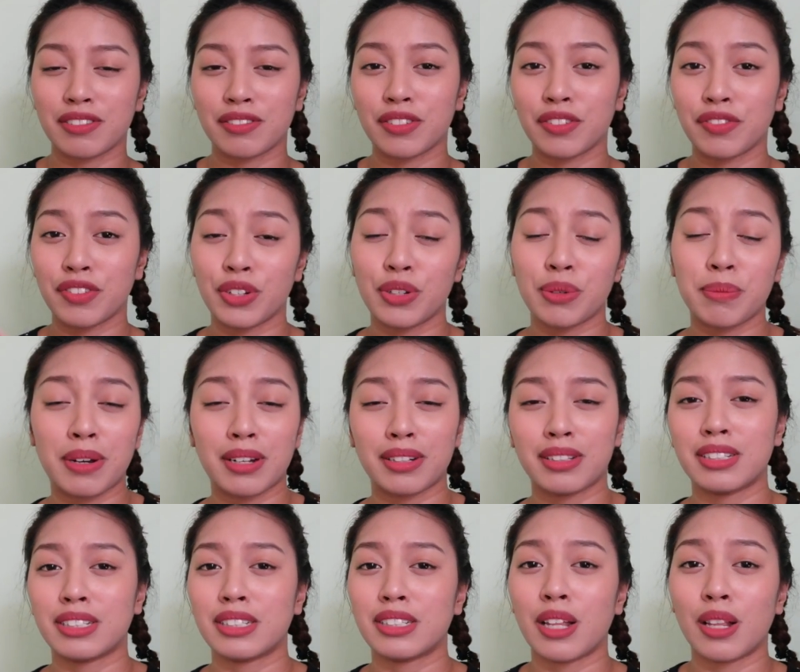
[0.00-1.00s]
review
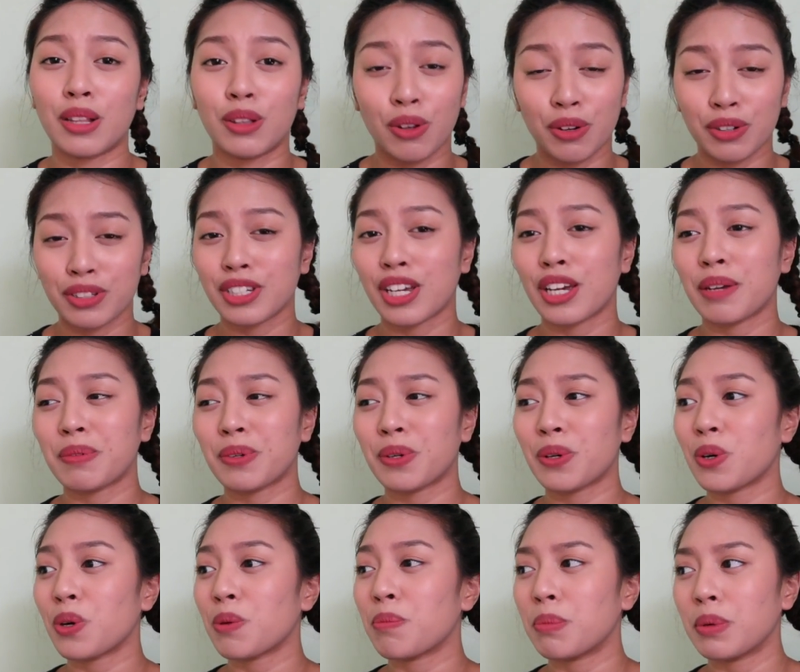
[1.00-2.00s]
about this a long time
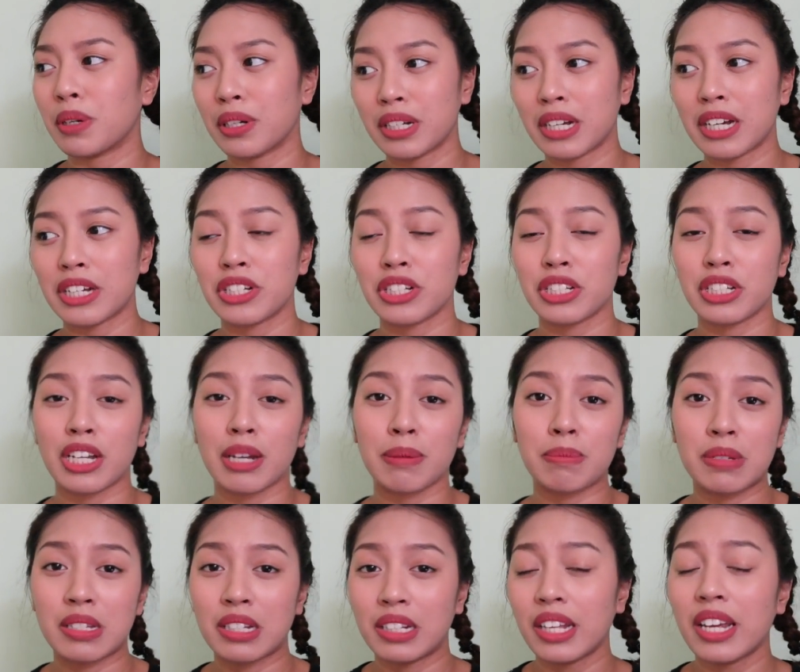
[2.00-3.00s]
ago, but I just
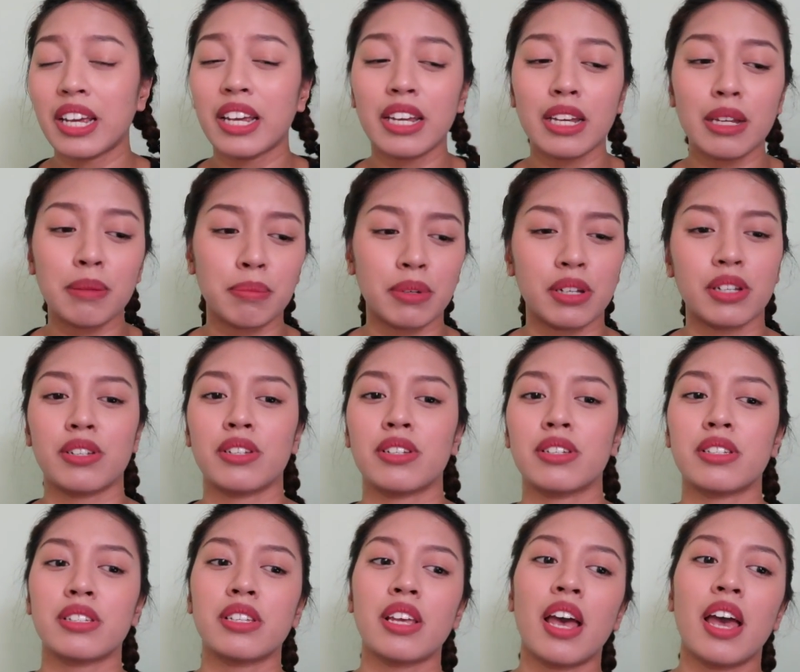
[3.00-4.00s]
kept delaying it
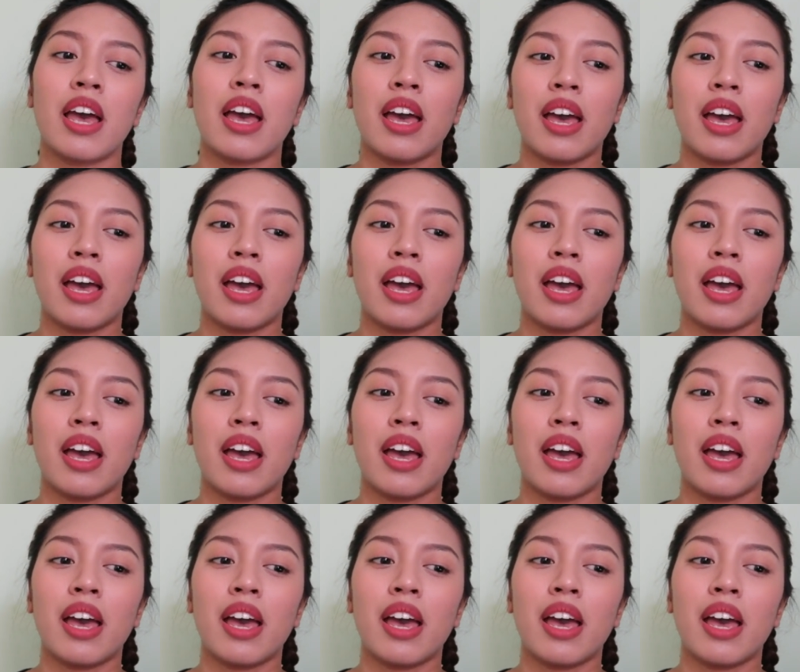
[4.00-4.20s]
because